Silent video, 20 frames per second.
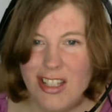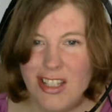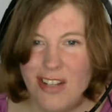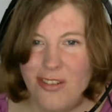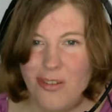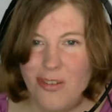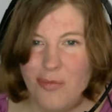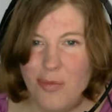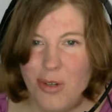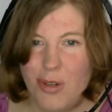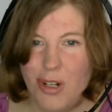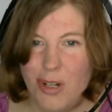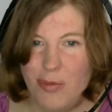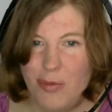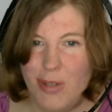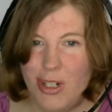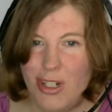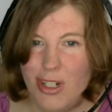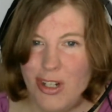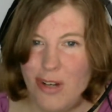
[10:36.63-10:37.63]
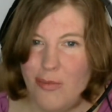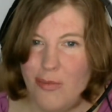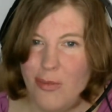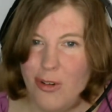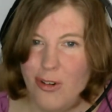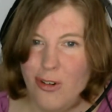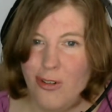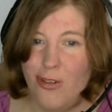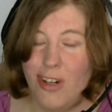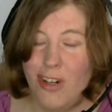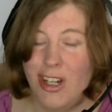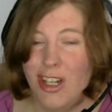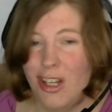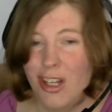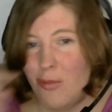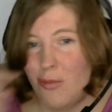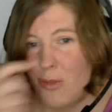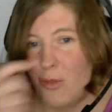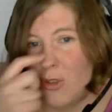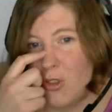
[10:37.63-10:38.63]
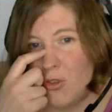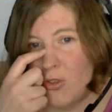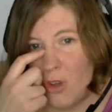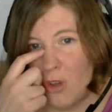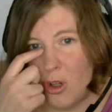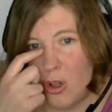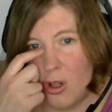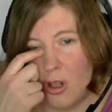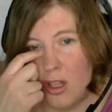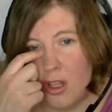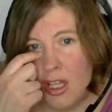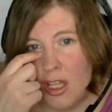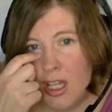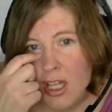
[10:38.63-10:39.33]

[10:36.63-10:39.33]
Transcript: they were pretty much already almost full,